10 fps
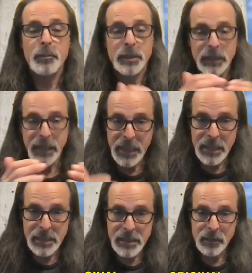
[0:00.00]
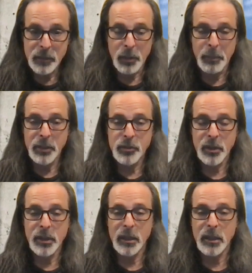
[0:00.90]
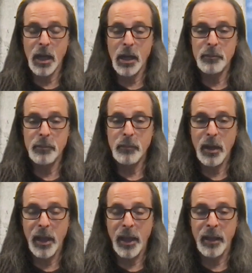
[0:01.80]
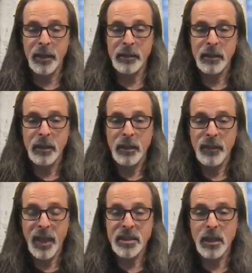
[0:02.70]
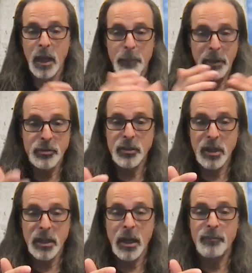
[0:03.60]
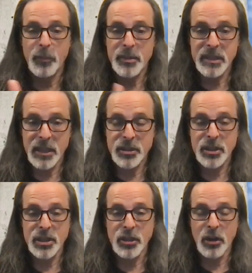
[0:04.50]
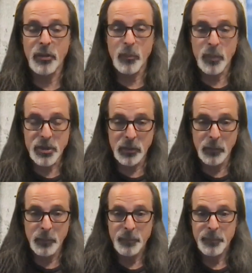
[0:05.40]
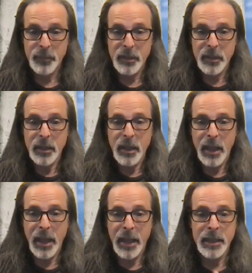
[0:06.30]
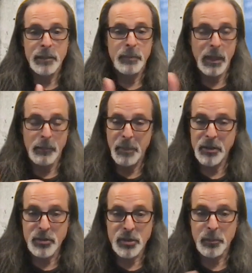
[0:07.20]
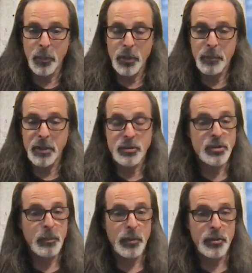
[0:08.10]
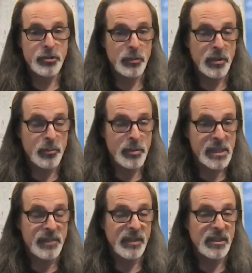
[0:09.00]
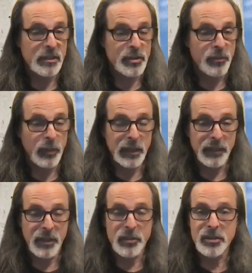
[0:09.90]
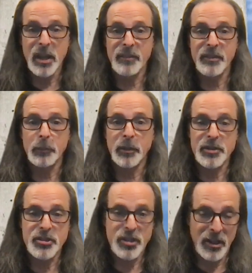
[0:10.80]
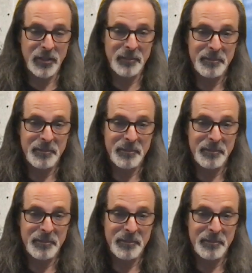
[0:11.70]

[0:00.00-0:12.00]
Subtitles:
please go to patreon.com. And that's patreon.com/TJRTheOriginal. And become a patron supporter. Patron supporters do receive exclusive weekly videos not available on this channel.